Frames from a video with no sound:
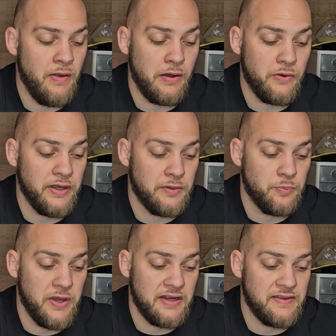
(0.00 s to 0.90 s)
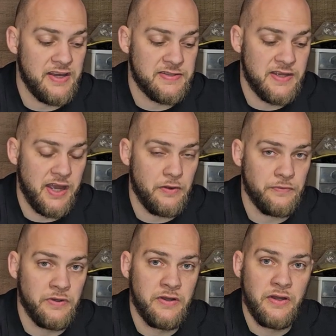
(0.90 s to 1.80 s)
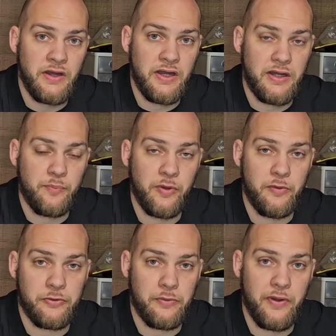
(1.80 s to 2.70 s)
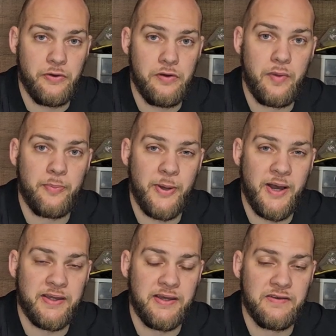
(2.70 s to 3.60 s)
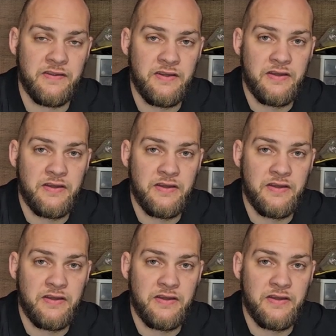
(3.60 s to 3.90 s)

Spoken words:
I'll go ahead and pick that sound, put the remote in my pocket,